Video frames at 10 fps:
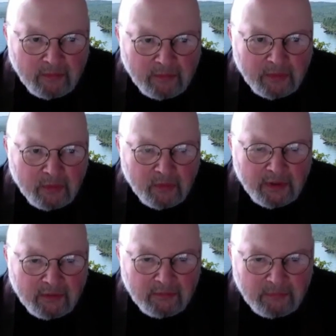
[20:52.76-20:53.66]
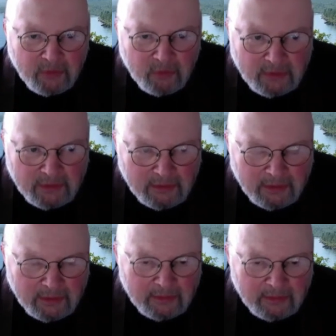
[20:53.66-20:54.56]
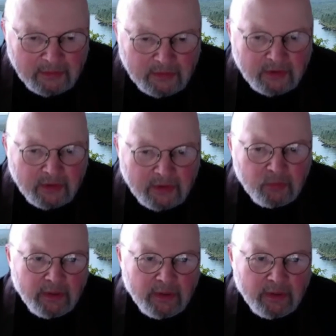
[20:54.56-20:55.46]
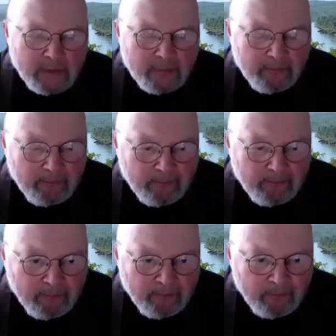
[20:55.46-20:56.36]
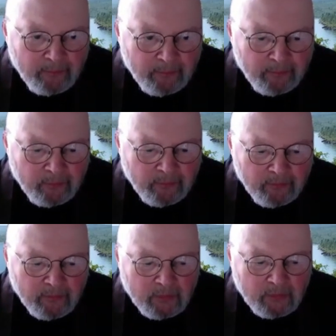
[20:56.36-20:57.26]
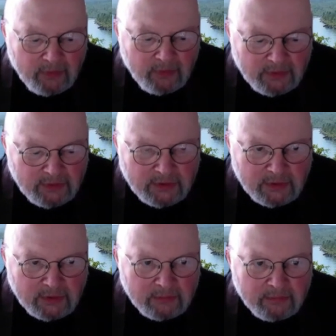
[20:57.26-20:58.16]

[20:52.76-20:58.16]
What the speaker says: My only intent is to help you wake up. But this is a